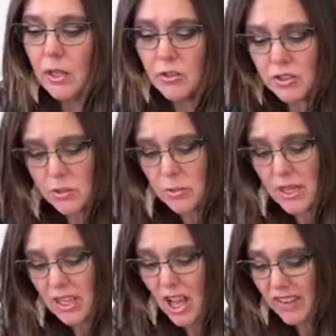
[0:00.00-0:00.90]
and there's going
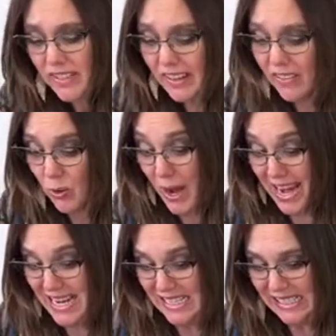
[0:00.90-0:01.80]
to be a lot of
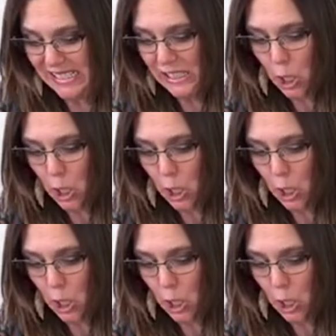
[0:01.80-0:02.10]
giveaways.